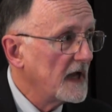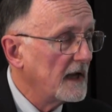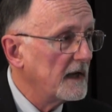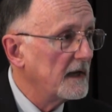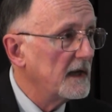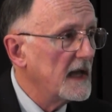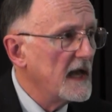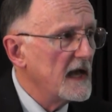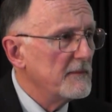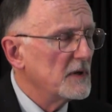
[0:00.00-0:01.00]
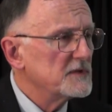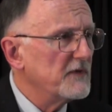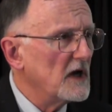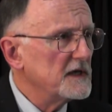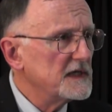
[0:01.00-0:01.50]
But it was
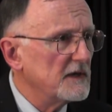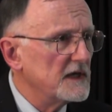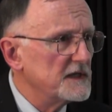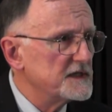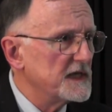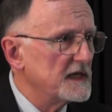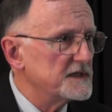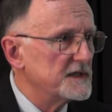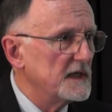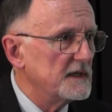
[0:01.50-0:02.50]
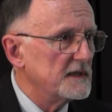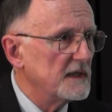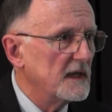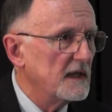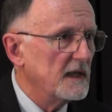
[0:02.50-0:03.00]
voluntary in the sense that
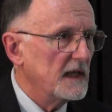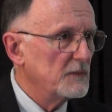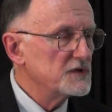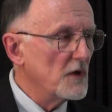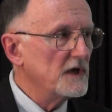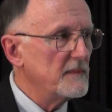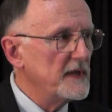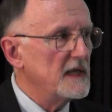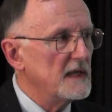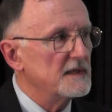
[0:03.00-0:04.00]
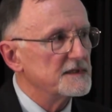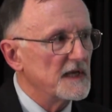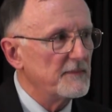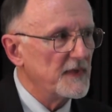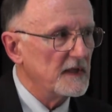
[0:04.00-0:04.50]
it was going to be
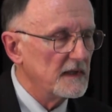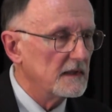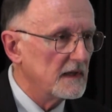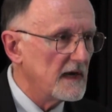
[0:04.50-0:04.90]
something that